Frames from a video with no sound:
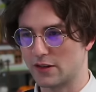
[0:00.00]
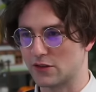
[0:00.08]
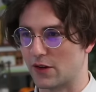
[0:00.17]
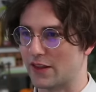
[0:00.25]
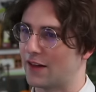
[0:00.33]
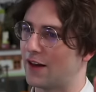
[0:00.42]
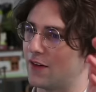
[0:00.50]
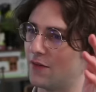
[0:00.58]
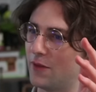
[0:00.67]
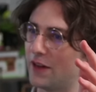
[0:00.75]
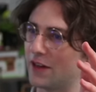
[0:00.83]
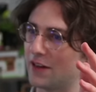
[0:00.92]
so I thought
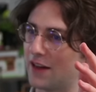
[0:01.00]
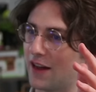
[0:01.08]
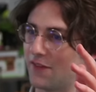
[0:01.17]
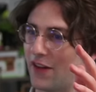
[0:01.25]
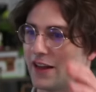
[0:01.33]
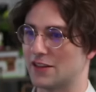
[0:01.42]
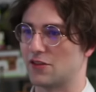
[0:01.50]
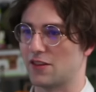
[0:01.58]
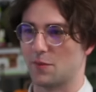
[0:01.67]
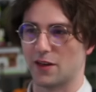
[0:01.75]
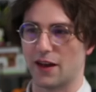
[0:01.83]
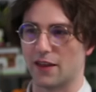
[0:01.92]
we could kind of answer
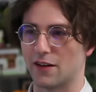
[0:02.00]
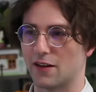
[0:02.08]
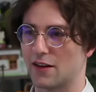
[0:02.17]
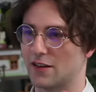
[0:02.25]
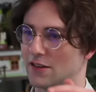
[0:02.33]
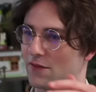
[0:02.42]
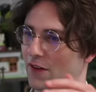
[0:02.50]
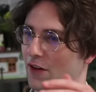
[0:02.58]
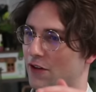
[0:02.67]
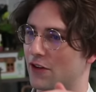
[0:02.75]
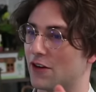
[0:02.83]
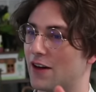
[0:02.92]
them together because of
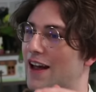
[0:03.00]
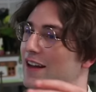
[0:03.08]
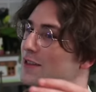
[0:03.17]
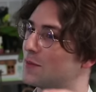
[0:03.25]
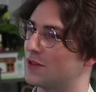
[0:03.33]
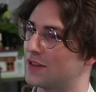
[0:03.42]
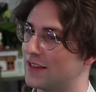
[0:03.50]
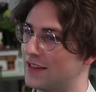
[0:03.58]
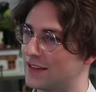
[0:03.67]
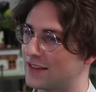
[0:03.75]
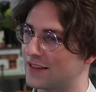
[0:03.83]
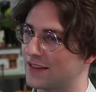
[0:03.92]
all your
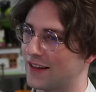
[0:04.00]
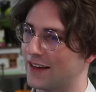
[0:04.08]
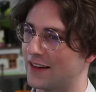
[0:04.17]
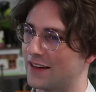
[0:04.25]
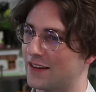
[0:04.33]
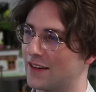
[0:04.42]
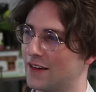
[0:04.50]
expertise and